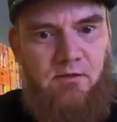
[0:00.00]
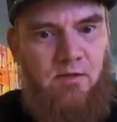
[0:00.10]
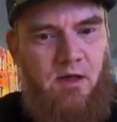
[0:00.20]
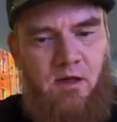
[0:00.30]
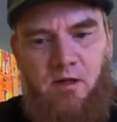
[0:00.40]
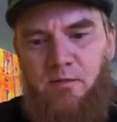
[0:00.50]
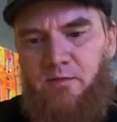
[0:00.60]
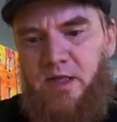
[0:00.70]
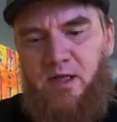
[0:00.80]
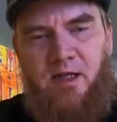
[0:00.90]

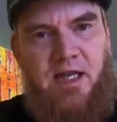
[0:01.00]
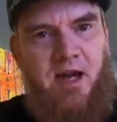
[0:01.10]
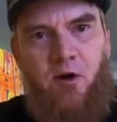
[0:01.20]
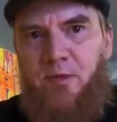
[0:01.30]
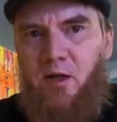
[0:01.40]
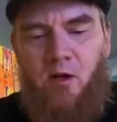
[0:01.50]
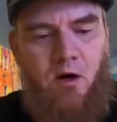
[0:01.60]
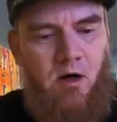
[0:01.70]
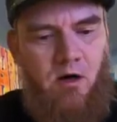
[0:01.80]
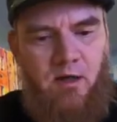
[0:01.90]
It can carry me
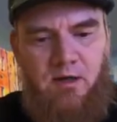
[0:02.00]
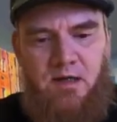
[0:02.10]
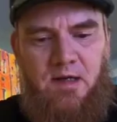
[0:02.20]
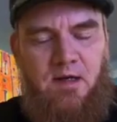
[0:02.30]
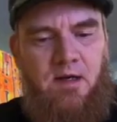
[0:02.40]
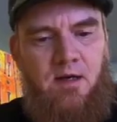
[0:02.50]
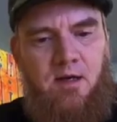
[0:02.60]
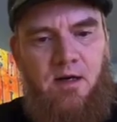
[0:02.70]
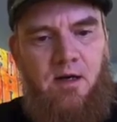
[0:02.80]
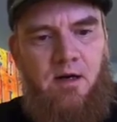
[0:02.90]
along.
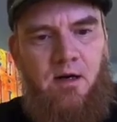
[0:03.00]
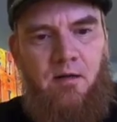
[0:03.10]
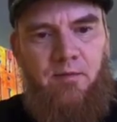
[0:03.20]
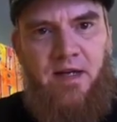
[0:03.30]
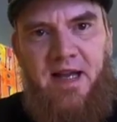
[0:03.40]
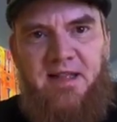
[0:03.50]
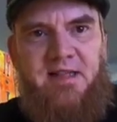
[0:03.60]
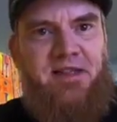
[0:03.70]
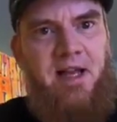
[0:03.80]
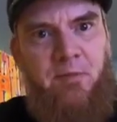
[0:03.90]
It has
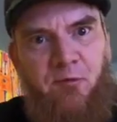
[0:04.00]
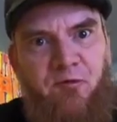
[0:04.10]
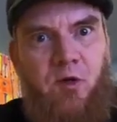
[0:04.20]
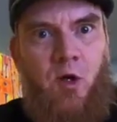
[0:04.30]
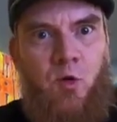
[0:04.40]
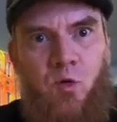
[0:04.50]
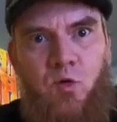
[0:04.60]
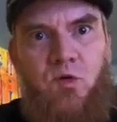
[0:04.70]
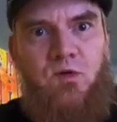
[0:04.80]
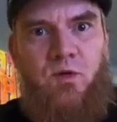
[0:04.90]
its ebb and
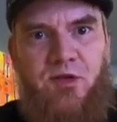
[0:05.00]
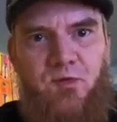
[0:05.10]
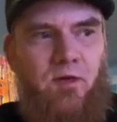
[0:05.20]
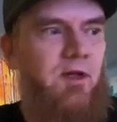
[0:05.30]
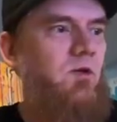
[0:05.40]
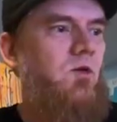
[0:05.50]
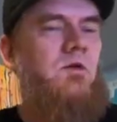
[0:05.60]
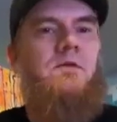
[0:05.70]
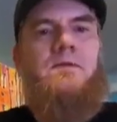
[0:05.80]
flows, which is really cool.